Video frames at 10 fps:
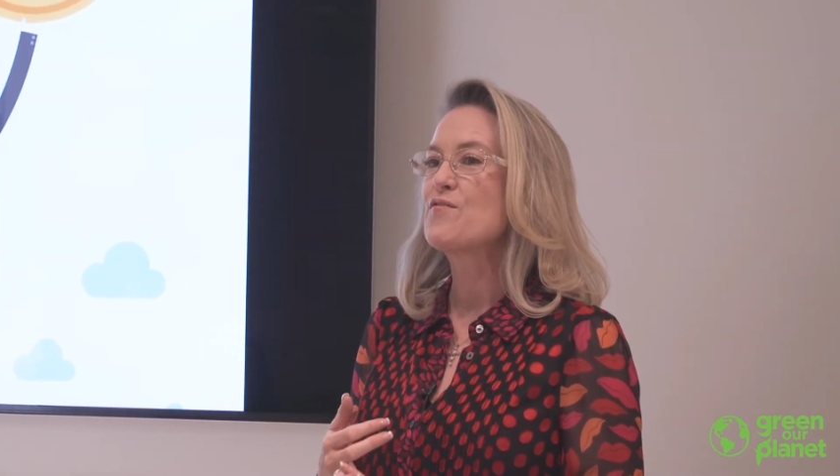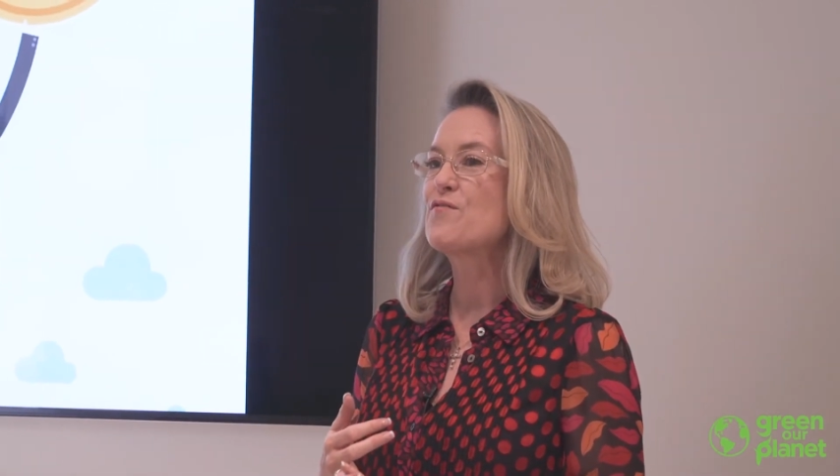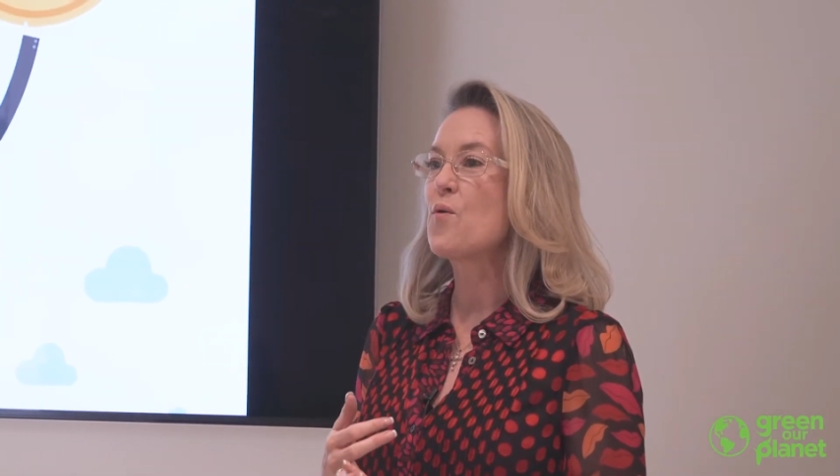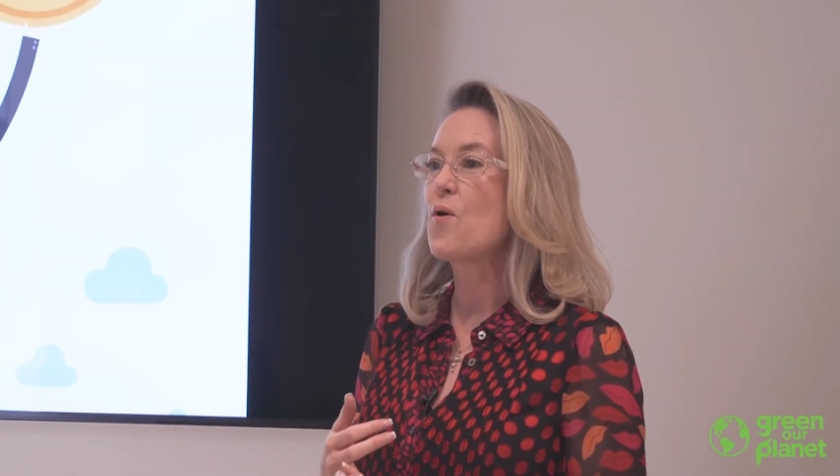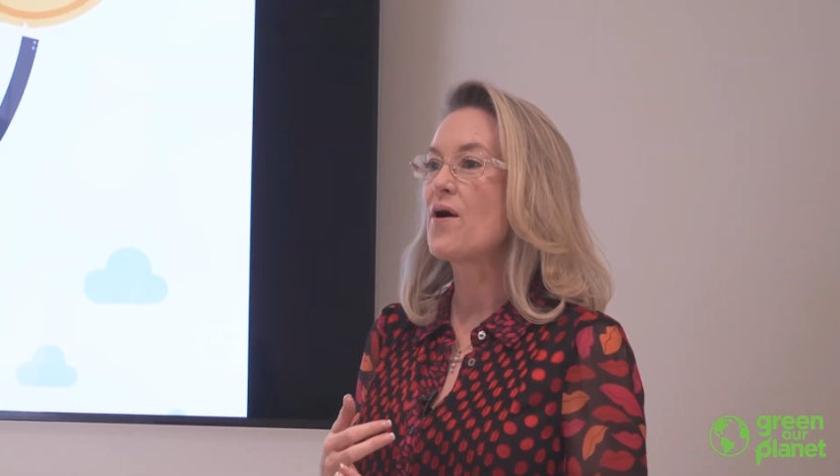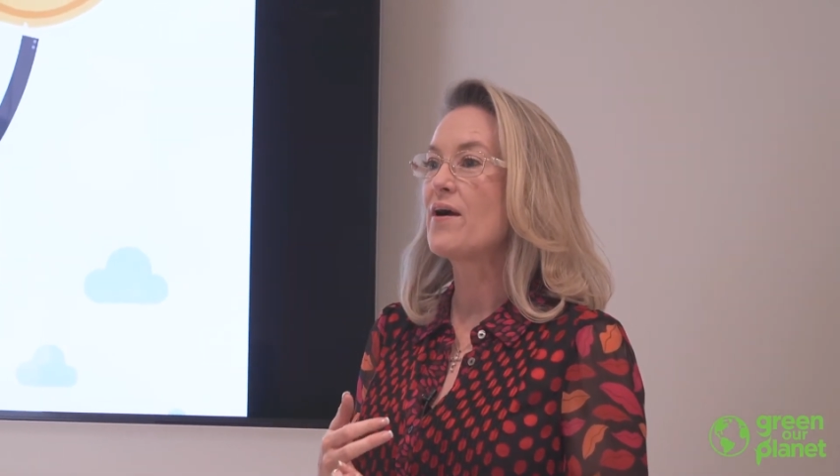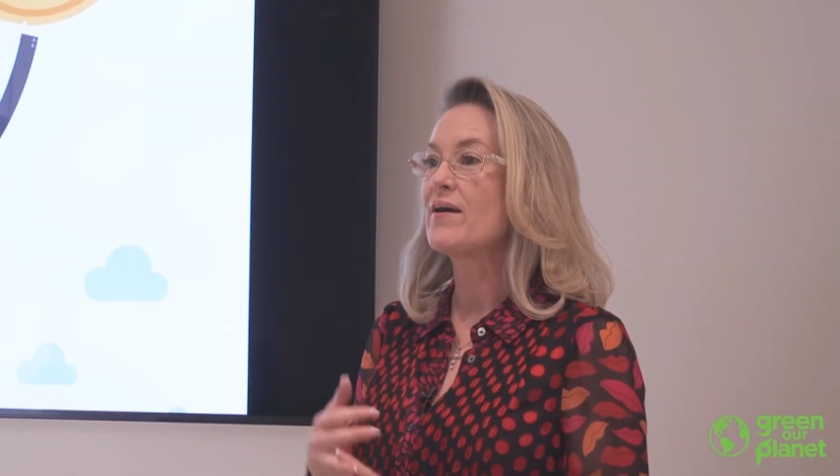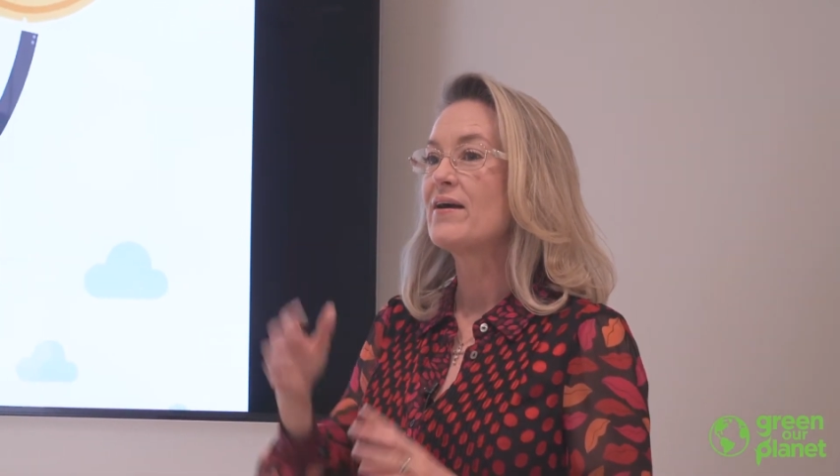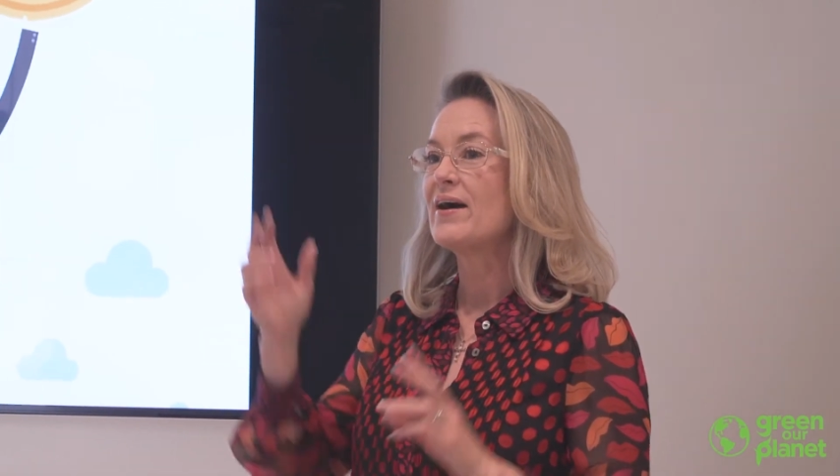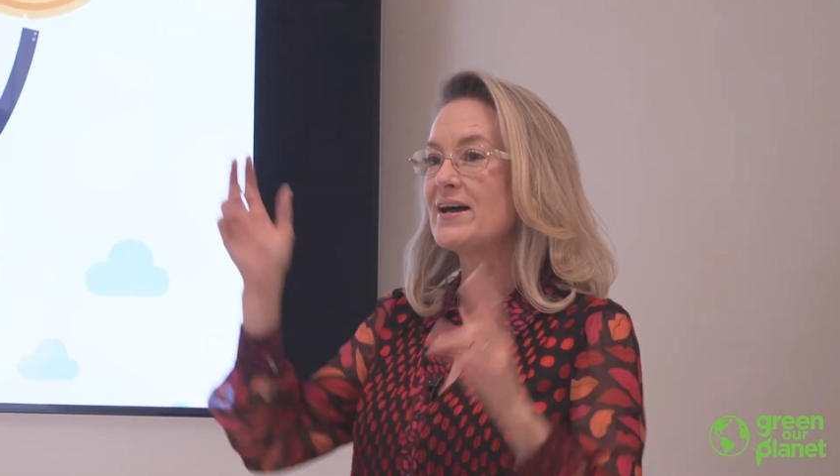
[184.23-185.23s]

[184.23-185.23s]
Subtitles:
for